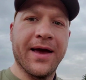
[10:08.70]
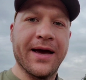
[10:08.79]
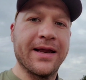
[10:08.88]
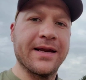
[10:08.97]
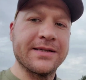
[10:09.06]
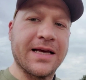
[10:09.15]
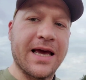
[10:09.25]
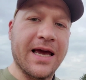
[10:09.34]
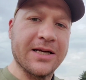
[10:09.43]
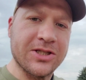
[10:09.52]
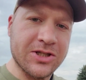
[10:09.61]
It is
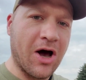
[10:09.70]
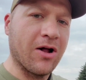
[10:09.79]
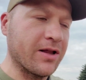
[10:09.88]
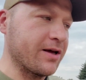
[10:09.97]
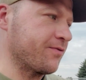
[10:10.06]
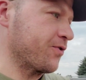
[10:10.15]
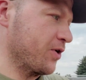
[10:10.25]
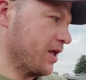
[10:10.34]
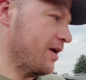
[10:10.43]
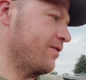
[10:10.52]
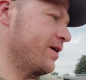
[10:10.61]
a solid,
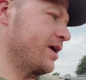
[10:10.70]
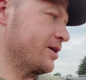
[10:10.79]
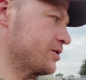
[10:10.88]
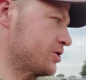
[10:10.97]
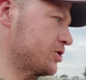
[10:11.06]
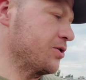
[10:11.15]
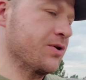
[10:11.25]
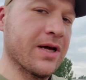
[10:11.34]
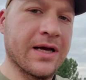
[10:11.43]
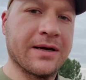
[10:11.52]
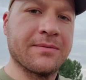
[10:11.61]
forgiving
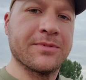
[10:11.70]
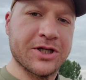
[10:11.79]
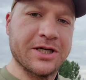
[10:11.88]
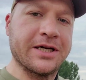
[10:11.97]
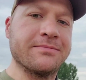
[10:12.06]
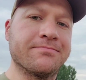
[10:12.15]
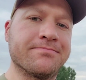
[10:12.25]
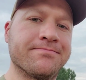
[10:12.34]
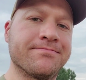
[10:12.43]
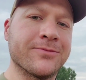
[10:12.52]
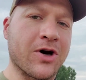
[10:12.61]
shooting machine.
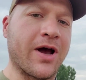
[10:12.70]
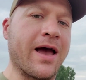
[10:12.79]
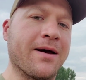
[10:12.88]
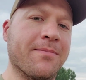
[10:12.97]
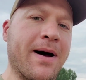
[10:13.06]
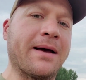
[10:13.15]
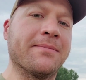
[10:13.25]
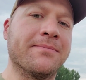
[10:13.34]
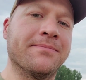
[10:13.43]
Okay, bye.